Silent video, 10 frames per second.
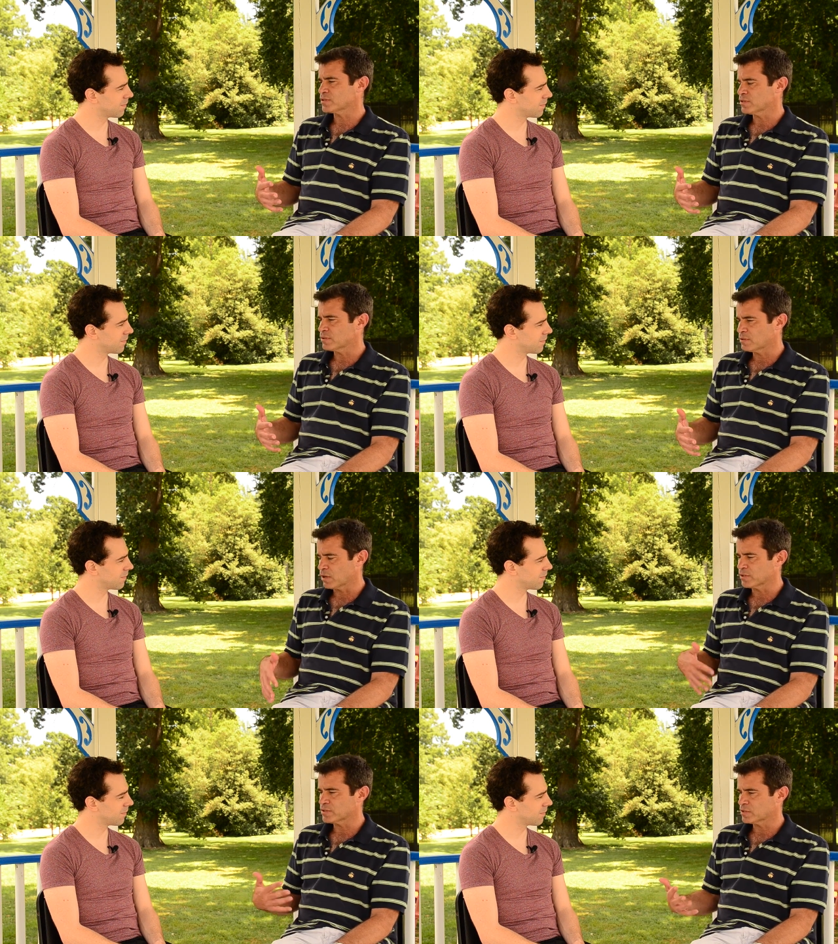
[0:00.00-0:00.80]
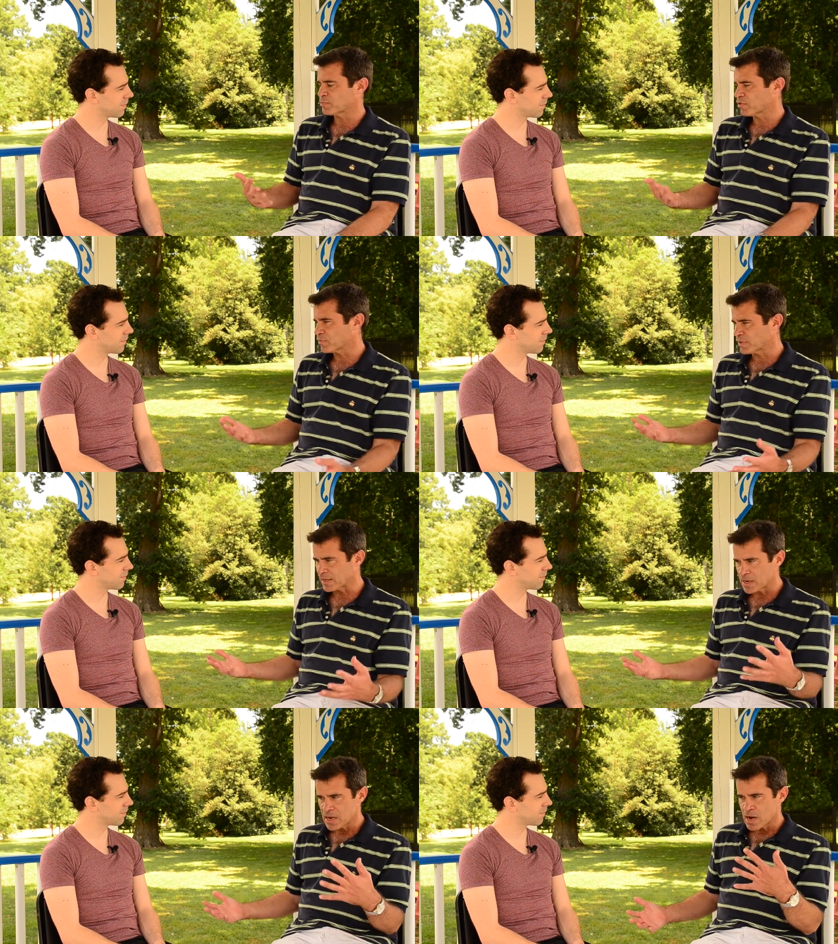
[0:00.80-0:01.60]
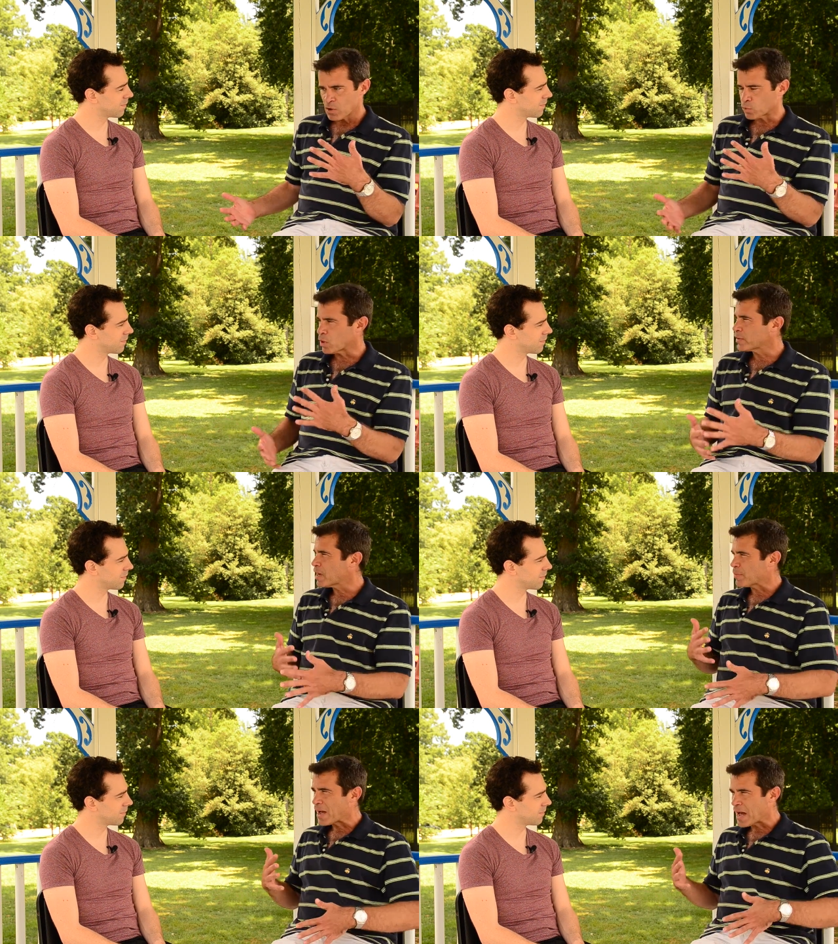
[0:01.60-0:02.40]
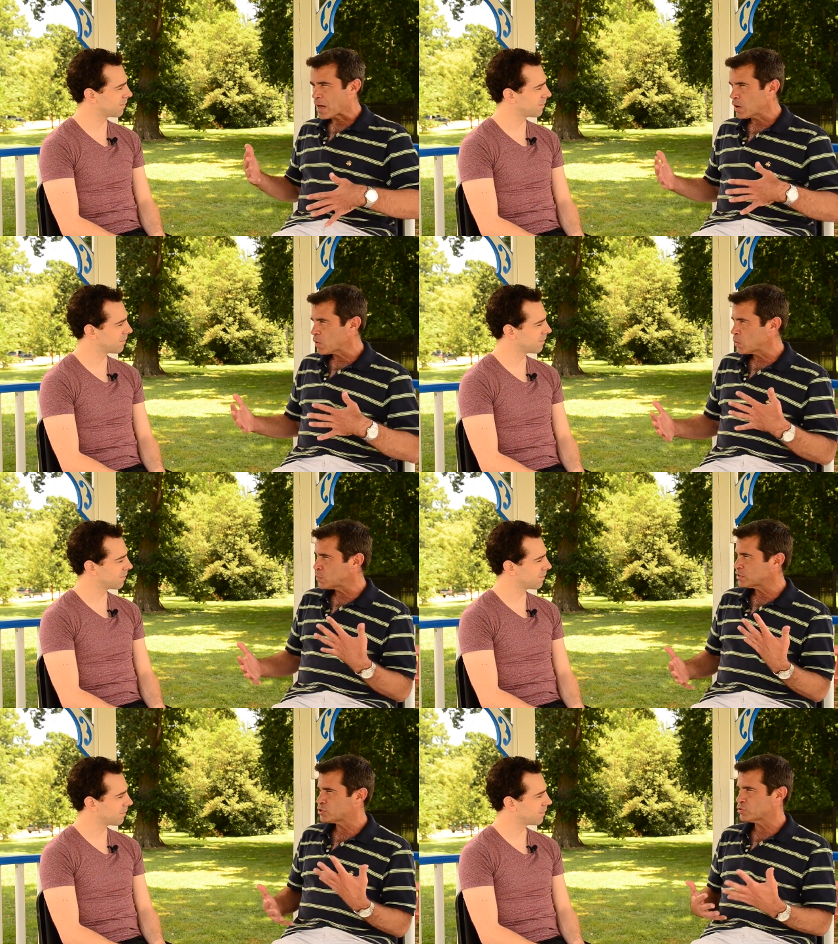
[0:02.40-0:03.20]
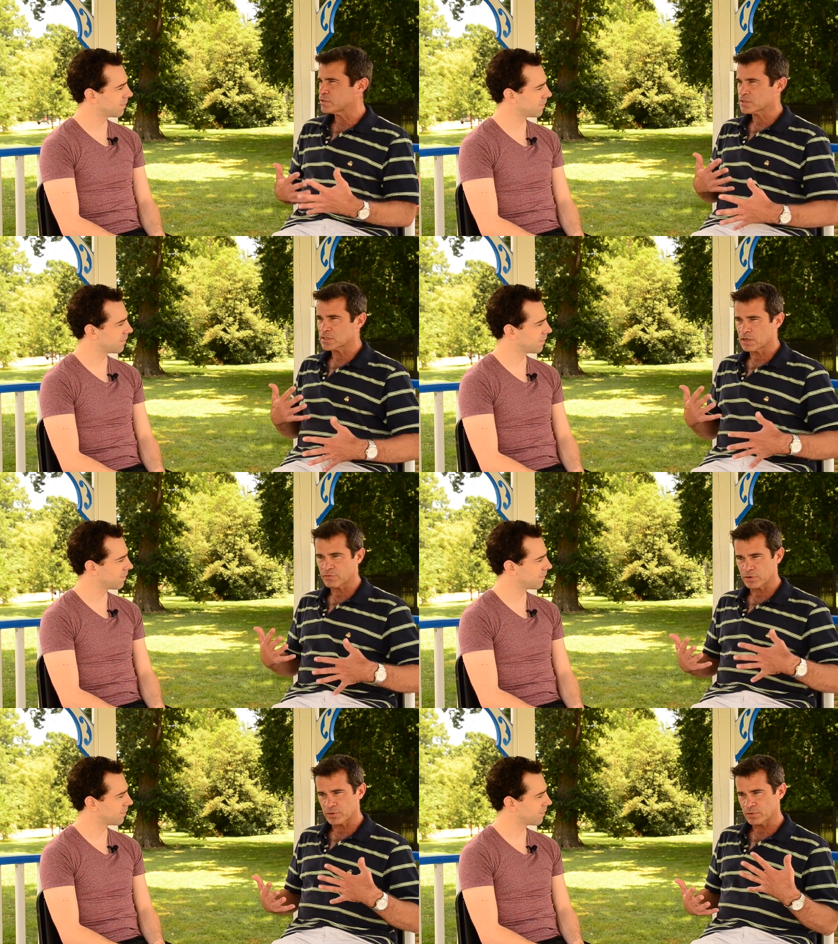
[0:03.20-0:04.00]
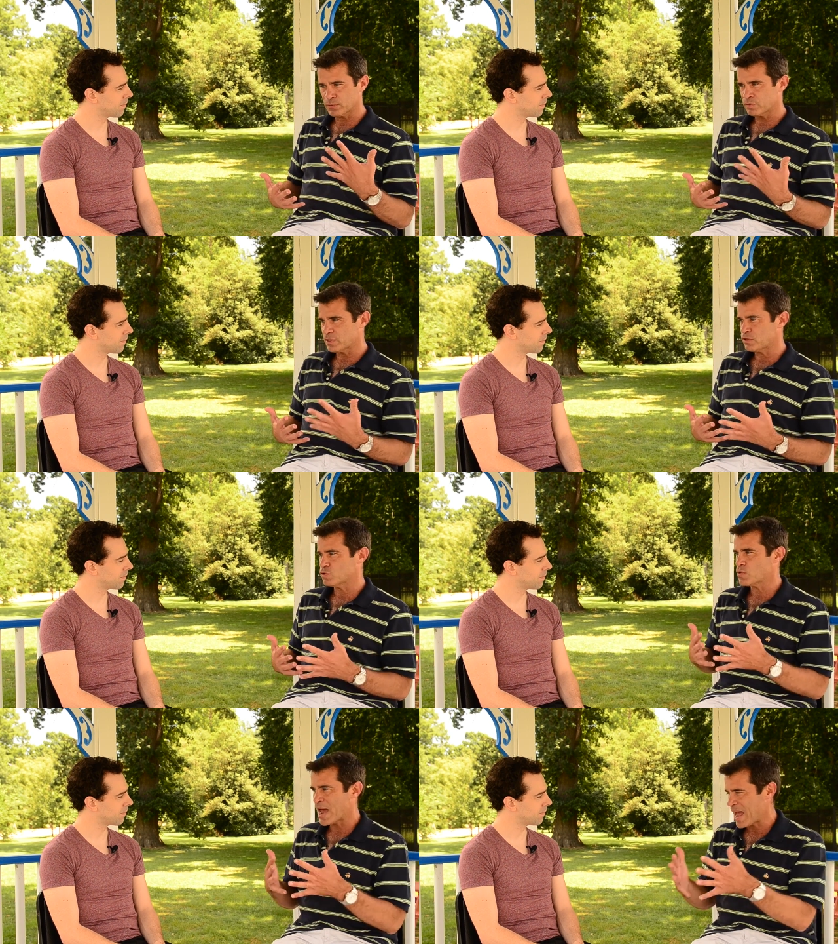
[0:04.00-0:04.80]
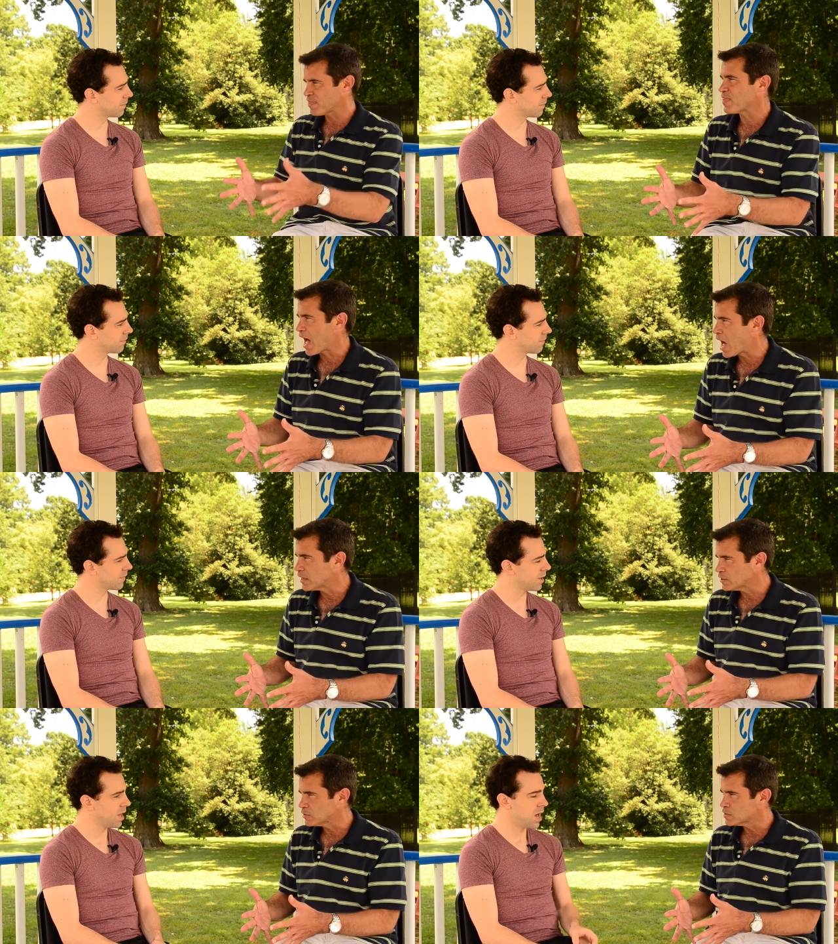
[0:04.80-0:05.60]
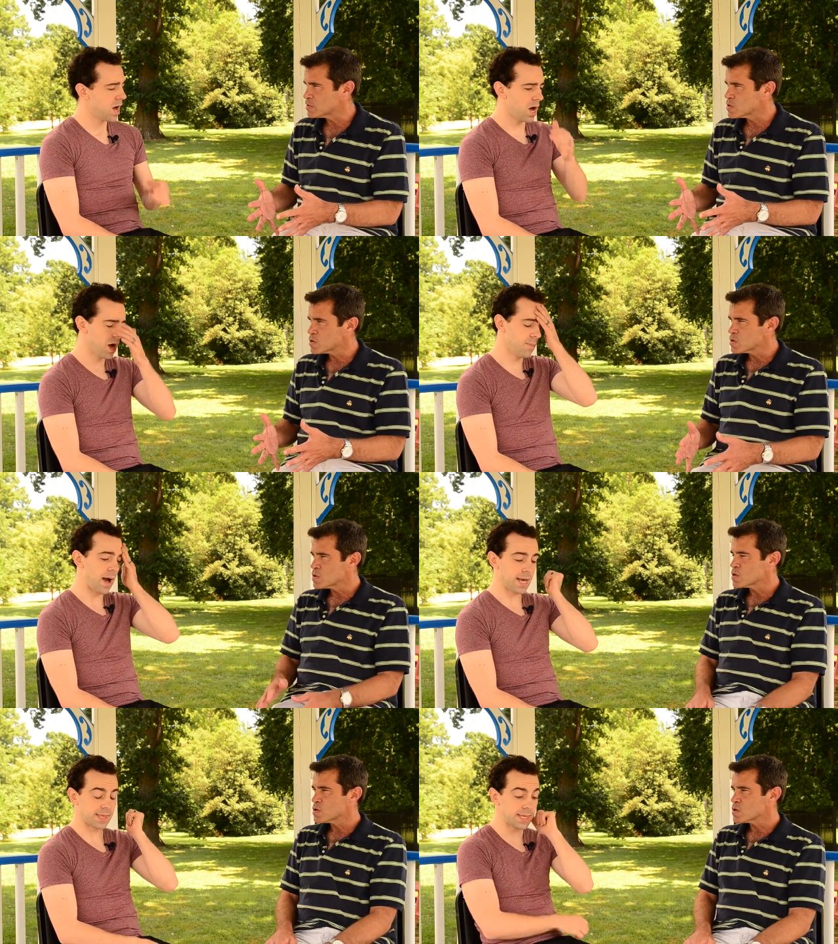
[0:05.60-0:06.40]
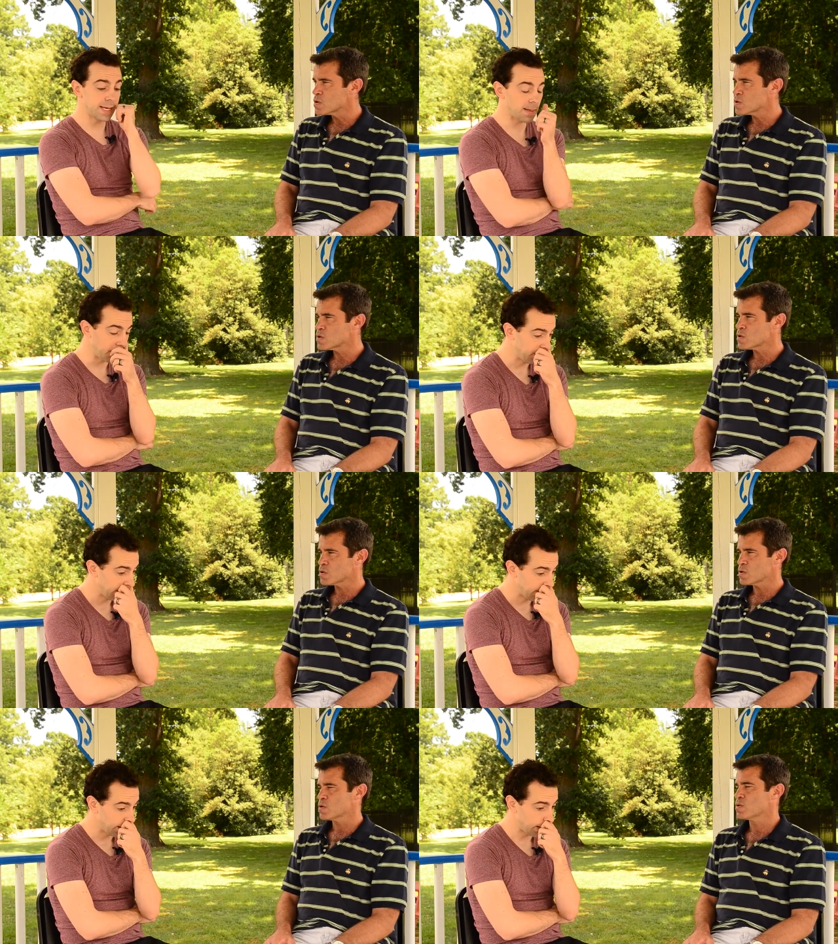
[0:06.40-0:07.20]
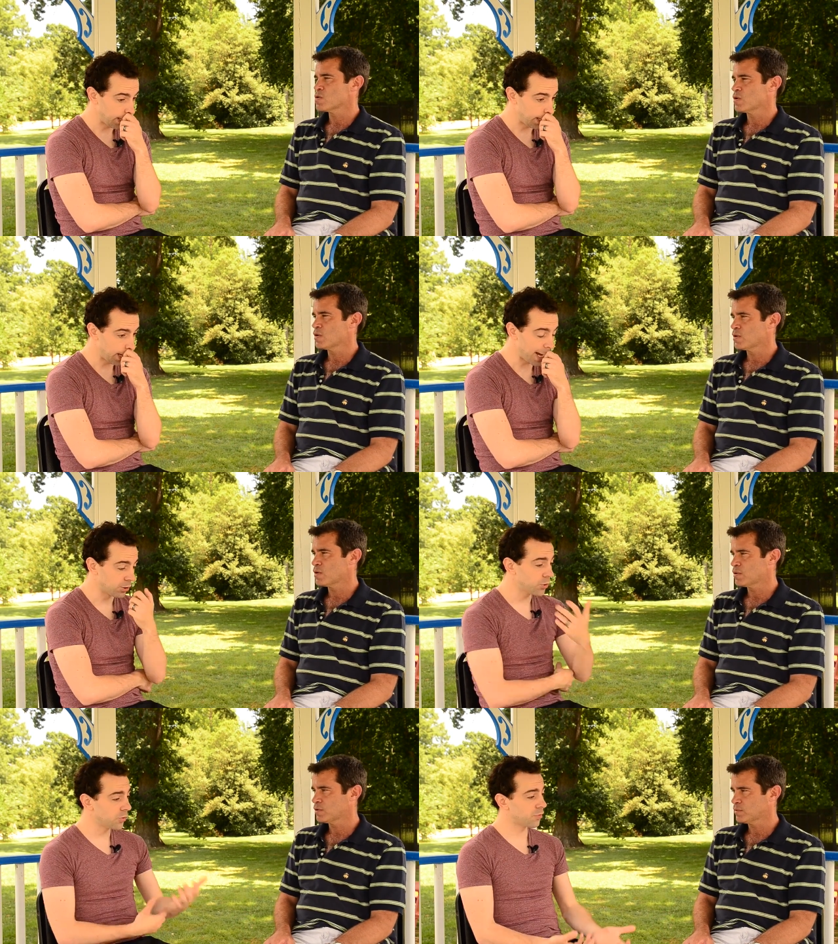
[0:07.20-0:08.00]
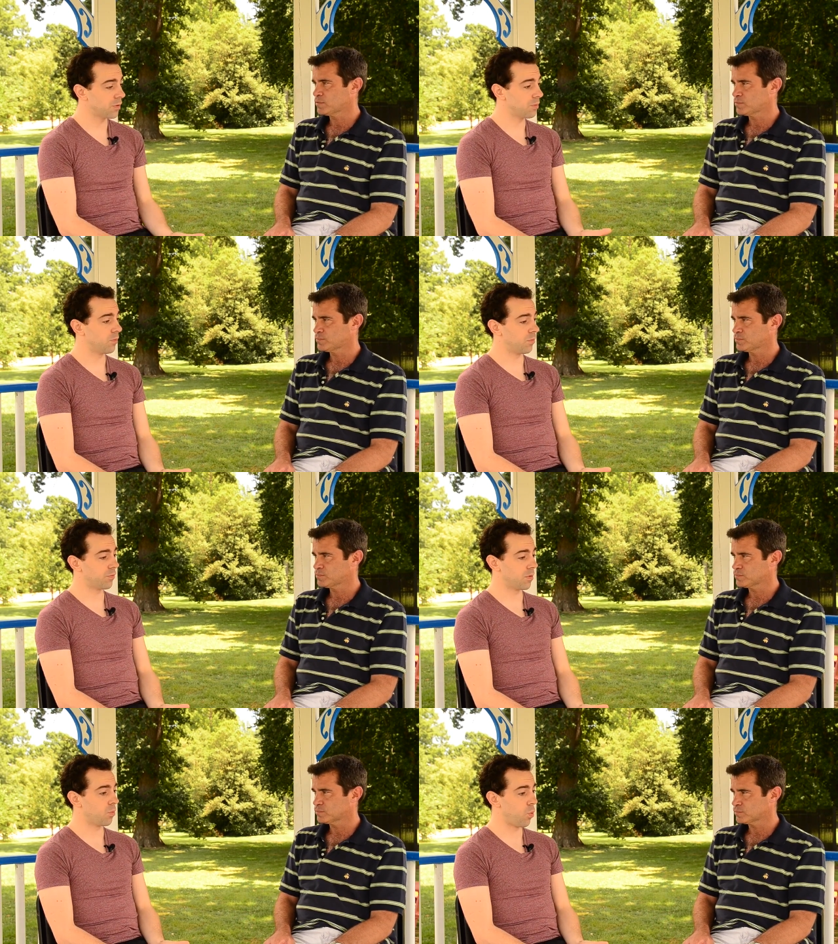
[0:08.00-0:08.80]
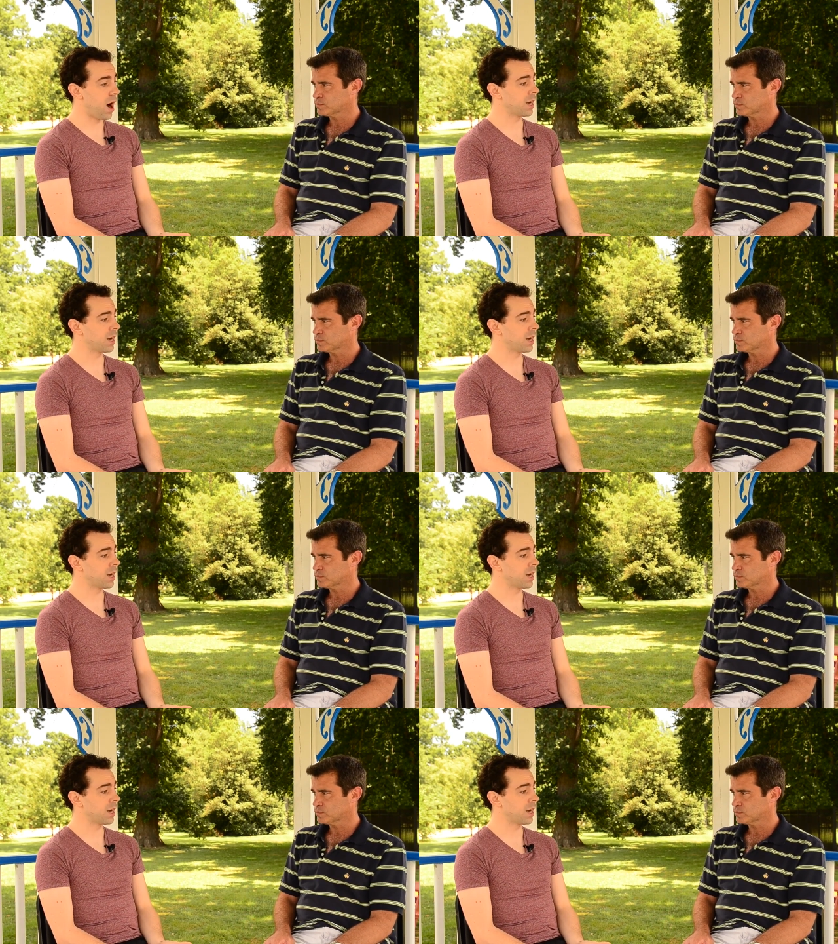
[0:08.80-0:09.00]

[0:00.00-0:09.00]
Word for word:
Speaker 1: as an artist, as a performer. Like growing up, how did you discover that you had that?
Speaker 2: Um, I think uh, I learned from from